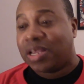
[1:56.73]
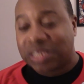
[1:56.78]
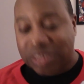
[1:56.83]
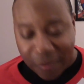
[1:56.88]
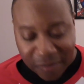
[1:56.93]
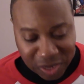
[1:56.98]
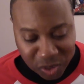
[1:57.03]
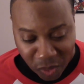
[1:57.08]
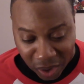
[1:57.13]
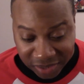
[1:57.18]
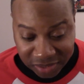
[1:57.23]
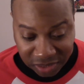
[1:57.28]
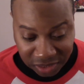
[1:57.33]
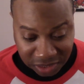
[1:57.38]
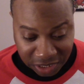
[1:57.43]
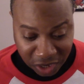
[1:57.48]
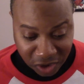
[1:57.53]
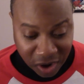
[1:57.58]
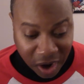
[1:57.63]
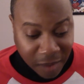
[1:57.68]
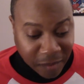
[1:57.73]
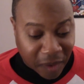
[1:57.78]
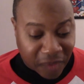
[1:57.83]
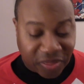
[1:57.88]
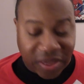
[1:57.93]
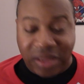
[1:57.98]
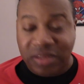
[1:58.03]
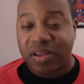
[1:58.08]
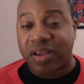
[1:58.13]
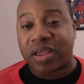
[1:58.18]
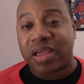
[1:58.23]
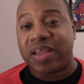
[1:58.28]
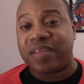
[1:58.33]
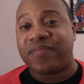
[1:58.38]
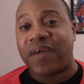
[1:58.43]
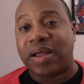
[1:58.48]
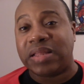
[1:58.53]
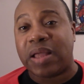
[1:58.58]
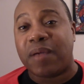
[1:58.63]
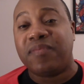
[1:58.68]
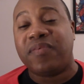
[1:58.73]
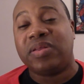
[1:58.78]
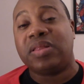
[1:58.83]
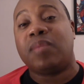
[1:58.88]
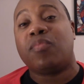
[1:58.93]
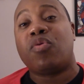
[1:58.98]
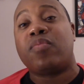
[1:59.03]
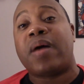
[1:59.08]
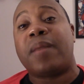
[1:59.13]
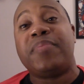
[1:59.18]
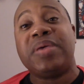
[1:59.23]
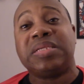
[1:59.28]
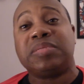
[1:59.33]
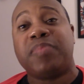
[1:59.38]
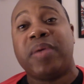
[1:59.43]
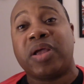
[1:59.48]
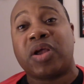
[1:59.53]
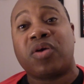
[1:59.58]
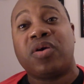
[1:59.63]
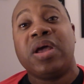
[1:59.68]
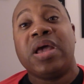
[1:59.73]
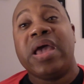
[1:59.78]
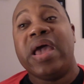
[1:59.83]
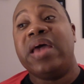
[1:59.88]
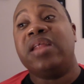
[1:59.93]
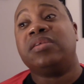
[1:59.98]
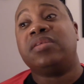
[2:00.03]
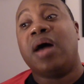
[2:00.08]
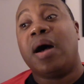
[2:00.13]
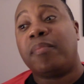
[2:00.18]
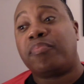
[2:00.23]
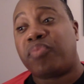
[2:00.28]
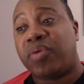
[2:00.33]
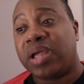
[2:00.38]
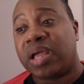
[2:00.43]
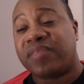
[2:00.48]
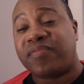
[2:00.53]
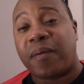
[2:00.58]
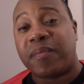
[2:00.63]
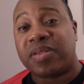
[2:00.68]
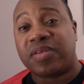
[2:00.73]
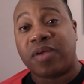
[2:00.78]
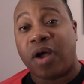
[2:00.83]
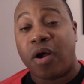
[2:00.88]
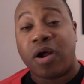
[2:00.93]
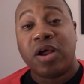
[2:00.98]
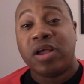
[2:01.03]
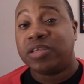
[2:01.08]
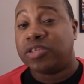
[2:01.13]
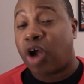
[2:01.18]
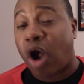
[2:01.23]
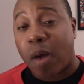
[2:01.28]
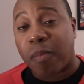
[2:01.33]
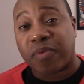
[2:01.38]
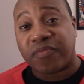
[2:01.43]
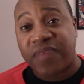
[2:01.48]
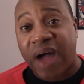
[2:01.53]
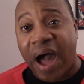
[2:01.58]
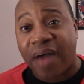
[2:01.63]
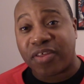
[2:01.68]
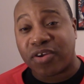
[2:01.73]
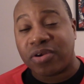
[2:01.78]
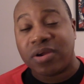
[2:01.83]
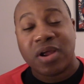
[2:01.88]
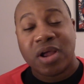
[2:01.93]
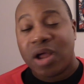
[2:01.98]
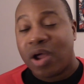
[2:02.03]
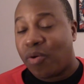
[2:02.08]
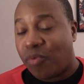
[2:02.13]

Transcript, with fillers: So many questions here. But things that get found out, we found out more about Peacemaker and his upbringing from his his horrible father.